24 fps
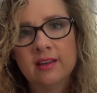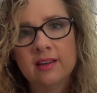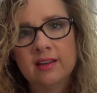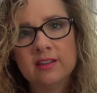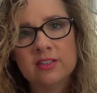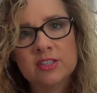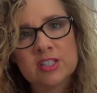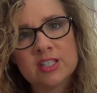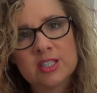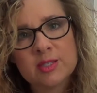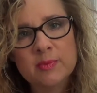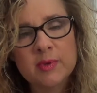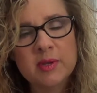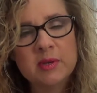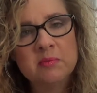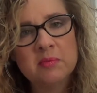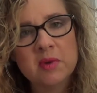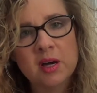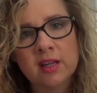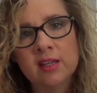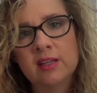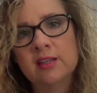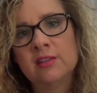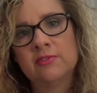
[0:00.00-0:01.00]
And just be
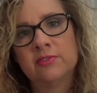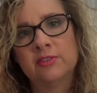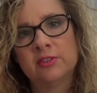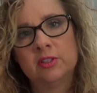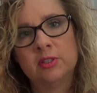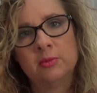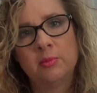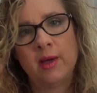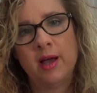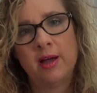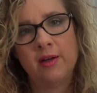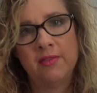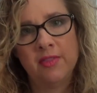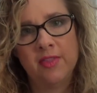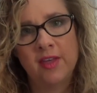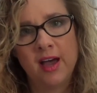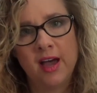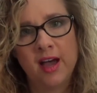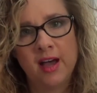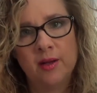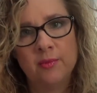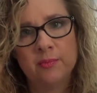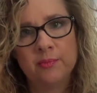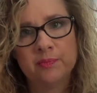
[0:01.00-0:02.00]
mindful about
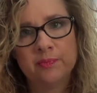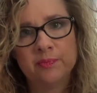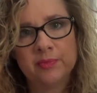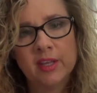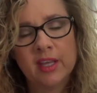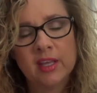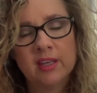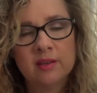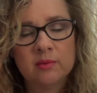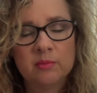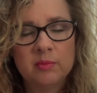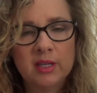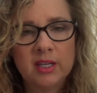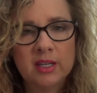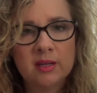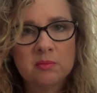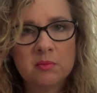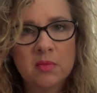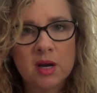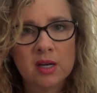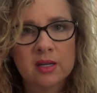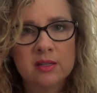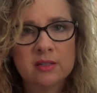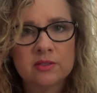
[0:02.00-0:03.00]
that. Being
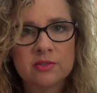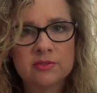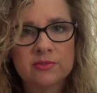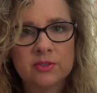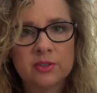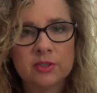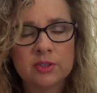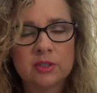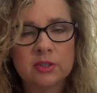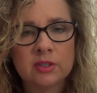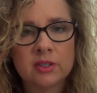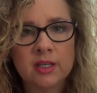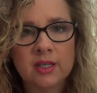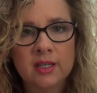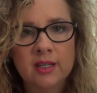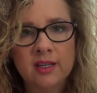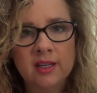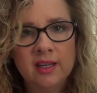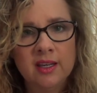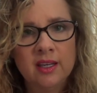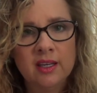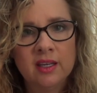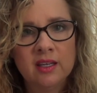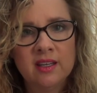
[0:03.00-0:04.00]
mindful
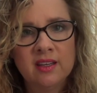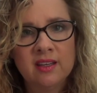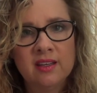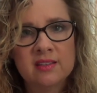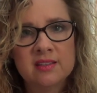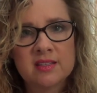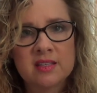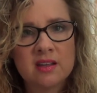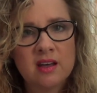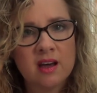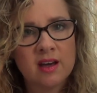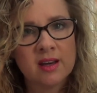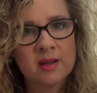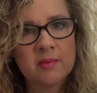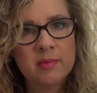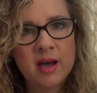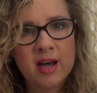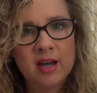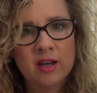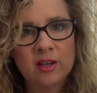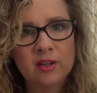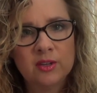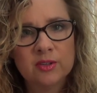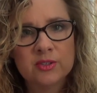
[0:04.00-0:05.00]
is not
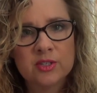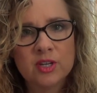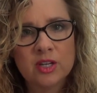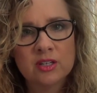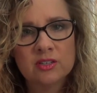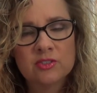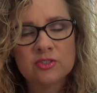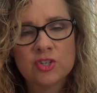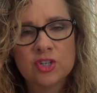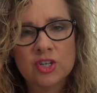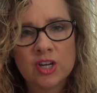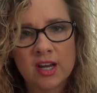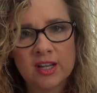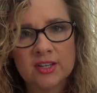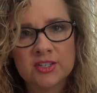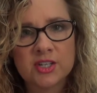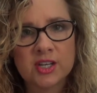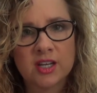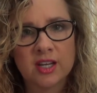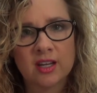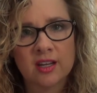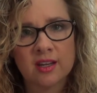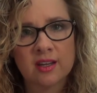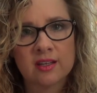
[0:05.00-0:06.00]
about
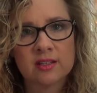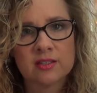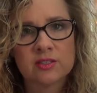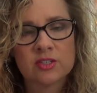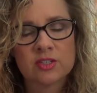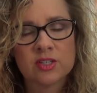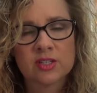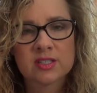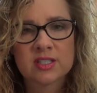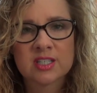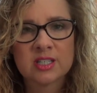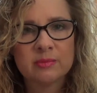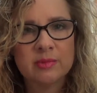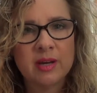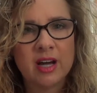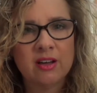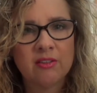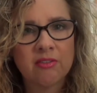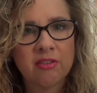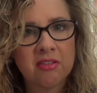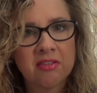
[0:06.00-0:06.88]
judging, it's just about